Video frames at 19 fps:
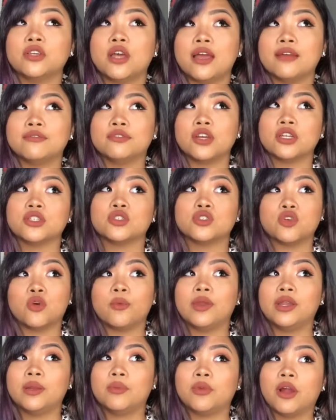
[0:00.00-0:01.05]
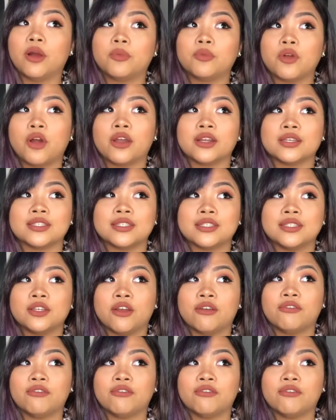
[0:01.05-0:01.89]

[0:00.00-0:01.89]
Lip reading: I've tried so many brow products this year.